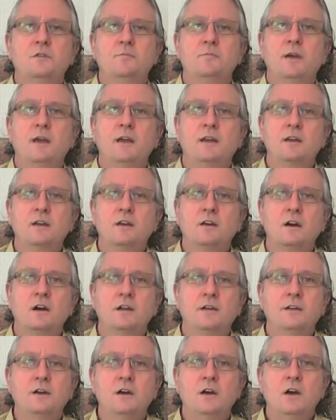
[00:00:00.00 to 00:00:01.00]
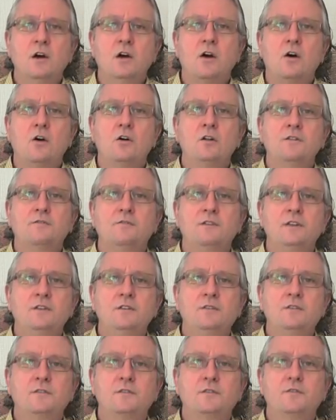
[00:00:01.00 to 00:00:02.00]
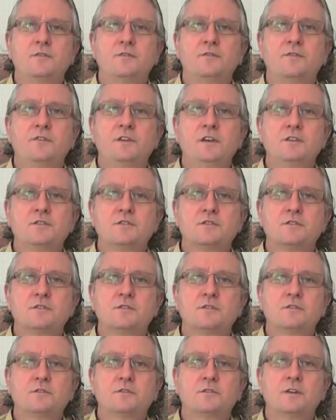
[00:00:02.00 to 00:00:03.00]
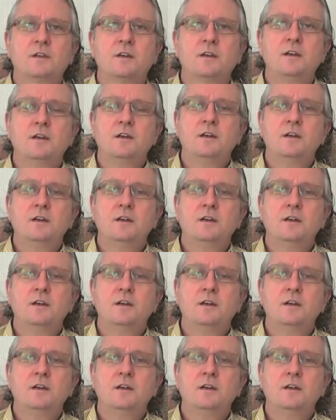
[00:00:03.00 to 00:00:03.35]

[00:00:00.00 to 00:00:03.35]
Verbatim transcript: depending on all of these features,